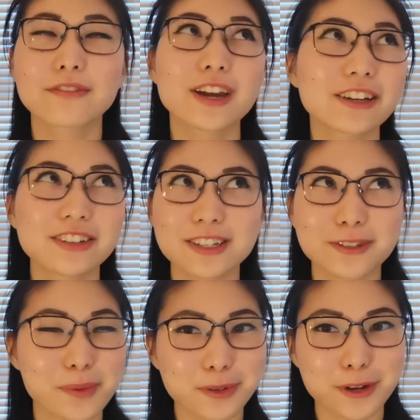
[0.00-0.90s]
various
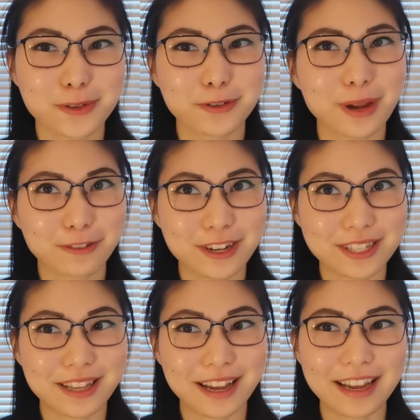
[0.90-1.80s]
group trips for my friends
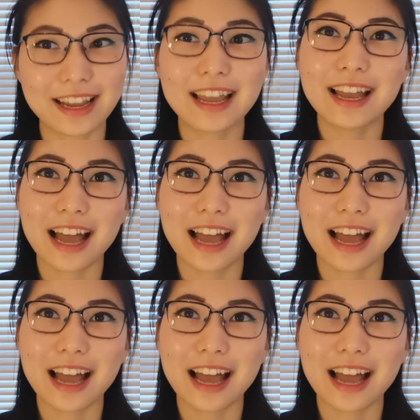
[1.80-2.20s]
and I